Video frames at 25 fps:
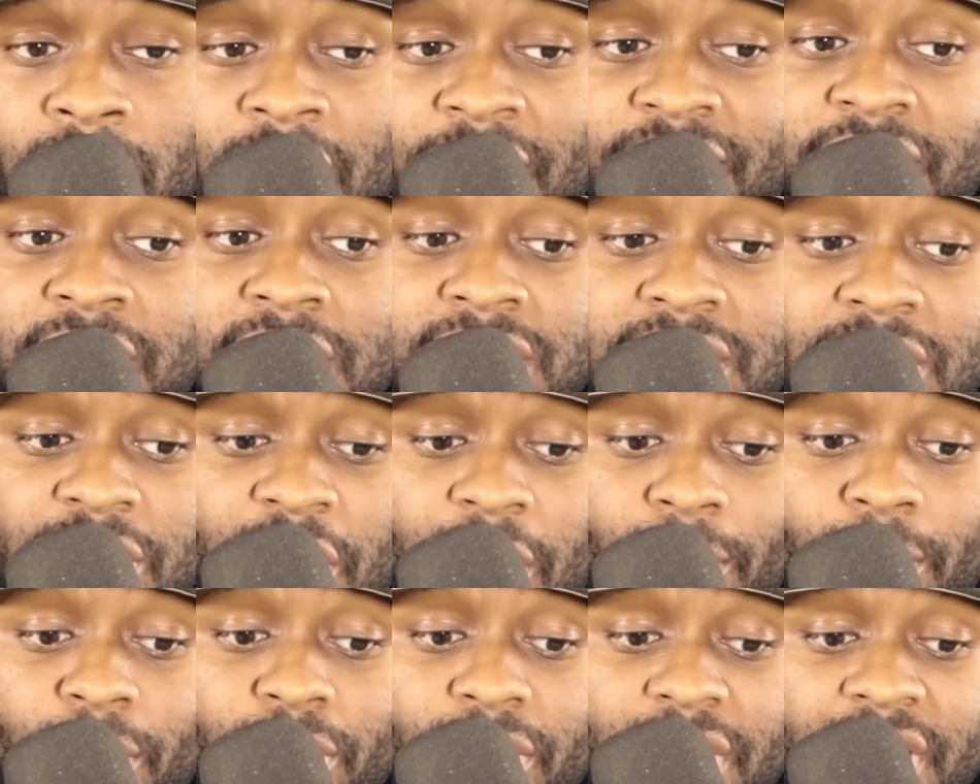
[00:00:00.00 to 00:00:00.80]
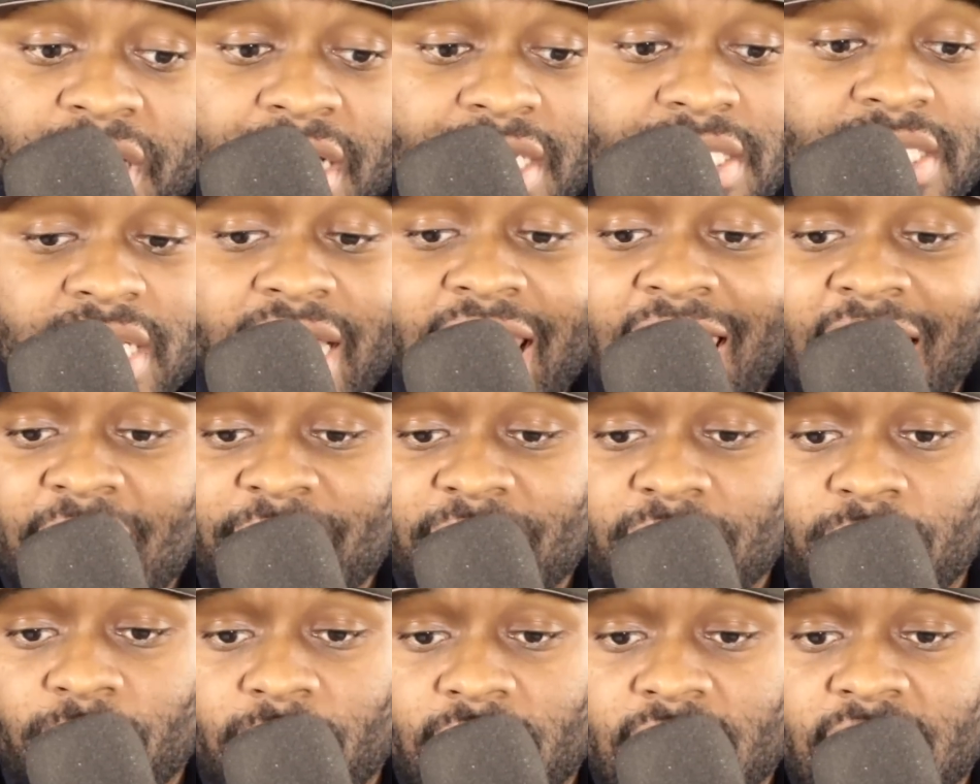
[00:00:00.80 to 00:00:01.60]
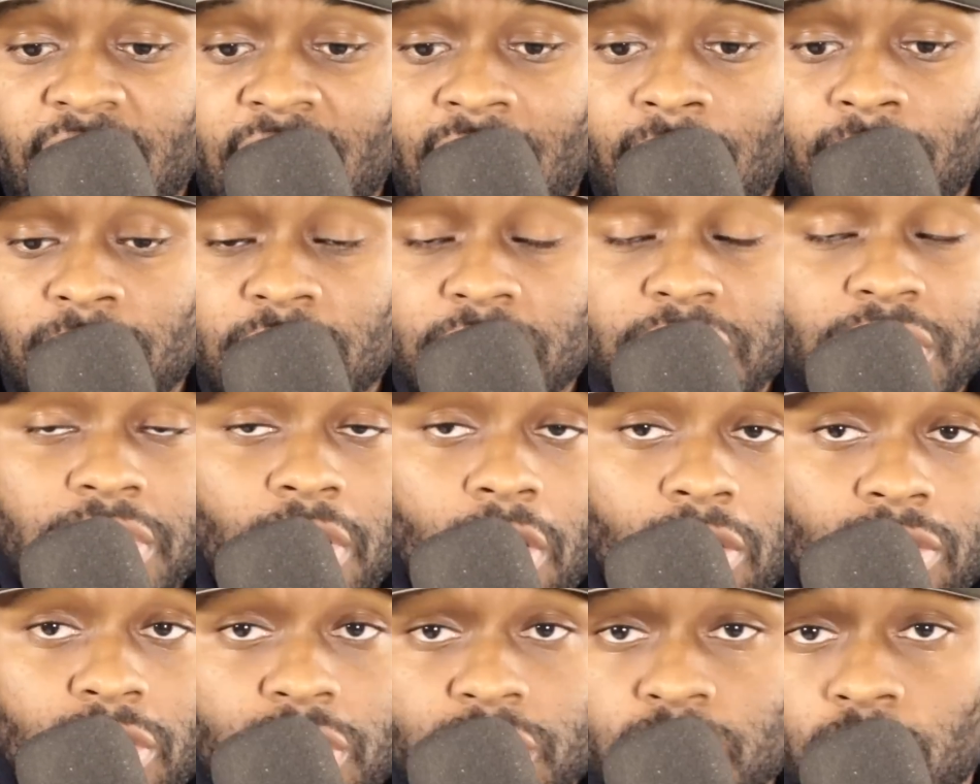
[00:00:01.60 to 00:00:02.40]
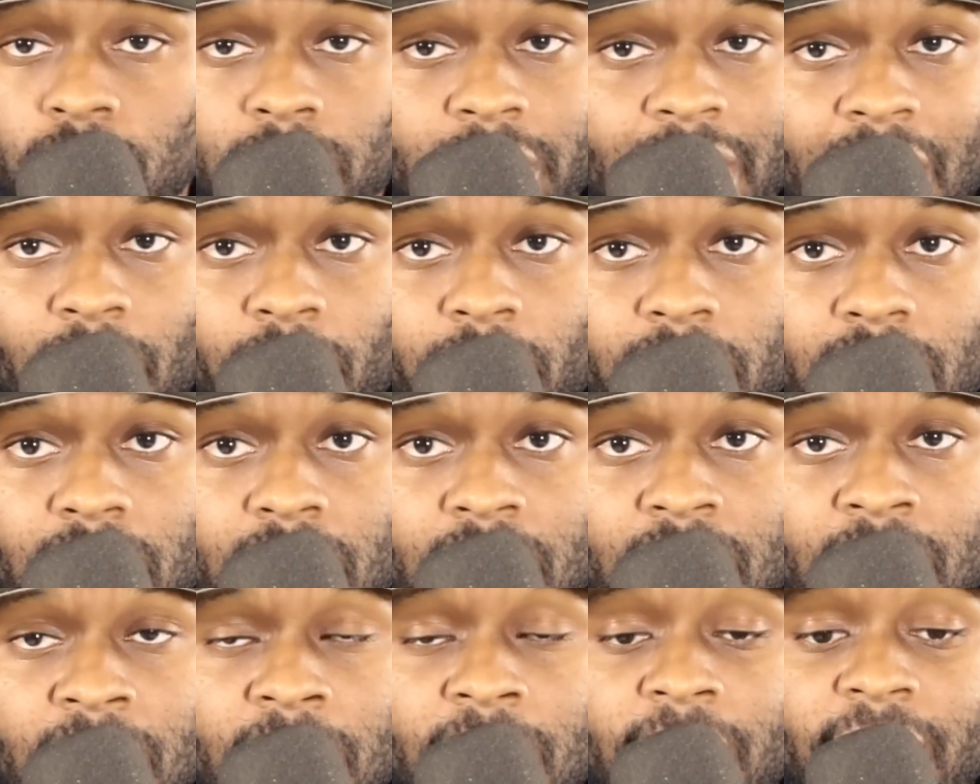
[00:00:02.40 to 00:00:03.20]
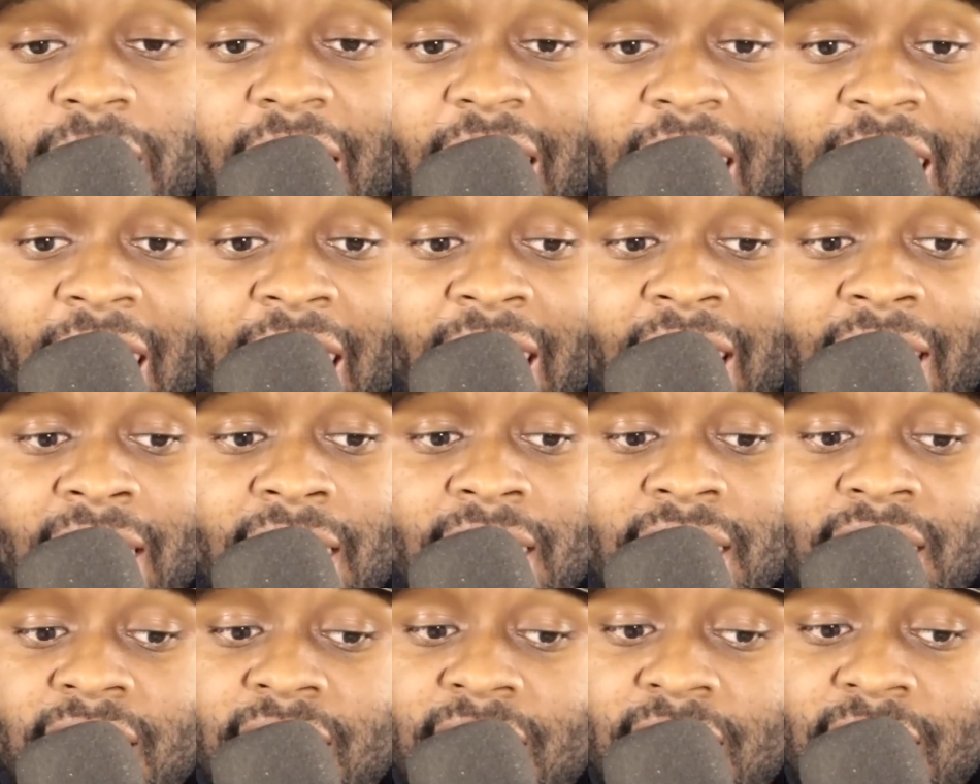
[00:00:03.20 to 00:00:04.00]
If Justin Herbert doesn't have a great game, the Chargers will not win. And,